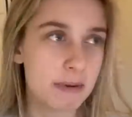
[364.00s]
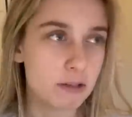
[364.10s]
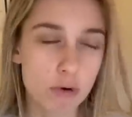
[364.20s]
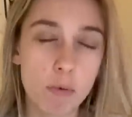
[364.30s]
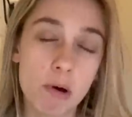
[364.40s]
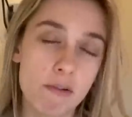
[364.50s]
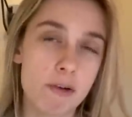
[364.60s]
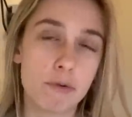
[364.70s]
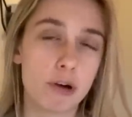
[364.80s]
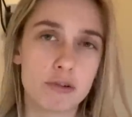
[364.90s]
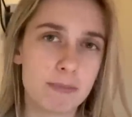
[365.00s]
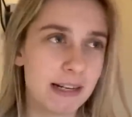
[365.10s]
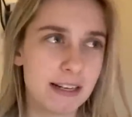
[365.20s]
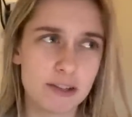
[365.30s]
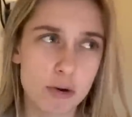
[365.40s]
He's not worth over 100
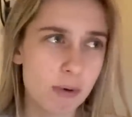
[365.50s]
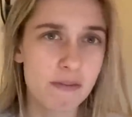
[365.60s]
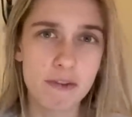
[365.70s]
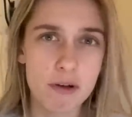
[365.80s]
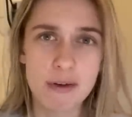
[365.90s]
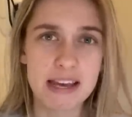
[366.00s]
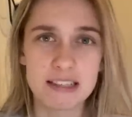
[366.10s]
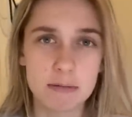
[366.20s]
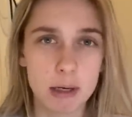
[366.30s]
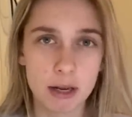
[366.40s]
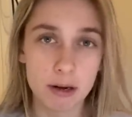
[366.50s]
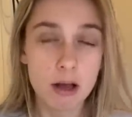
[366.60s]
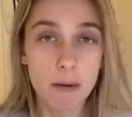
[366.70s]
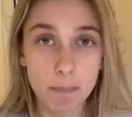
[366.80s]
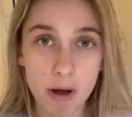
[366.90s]
million. He's not worth over 80 million.
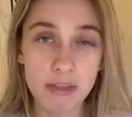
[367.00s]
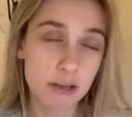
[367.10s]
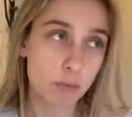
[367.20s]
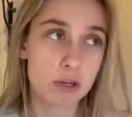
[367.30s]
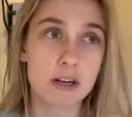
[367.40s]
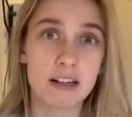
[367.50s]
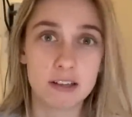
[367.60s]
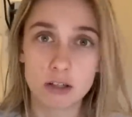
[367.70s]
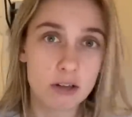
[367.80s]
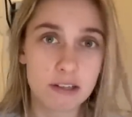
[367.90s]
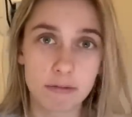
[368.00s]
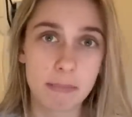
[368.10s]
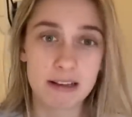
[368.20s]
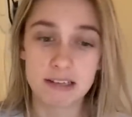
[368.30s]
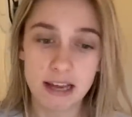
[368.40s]
But that's what United are going to have to
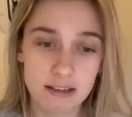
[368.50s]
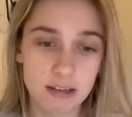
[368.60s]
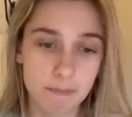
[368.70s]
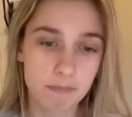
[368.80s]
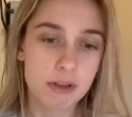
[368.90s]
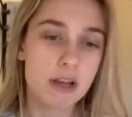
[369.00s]
pay to get him.